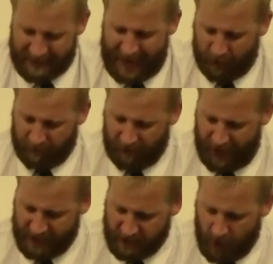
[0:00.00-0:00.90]

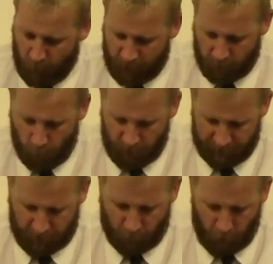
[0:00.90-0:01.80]
sacrifice with the wood
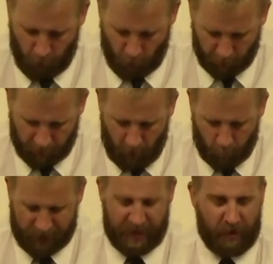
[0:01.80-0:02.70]
of the grove
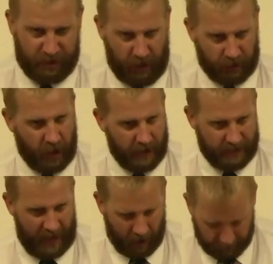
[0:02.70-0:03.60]
which thou shalt cut
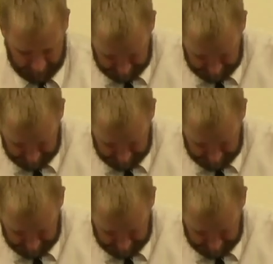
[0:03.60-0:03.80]
down.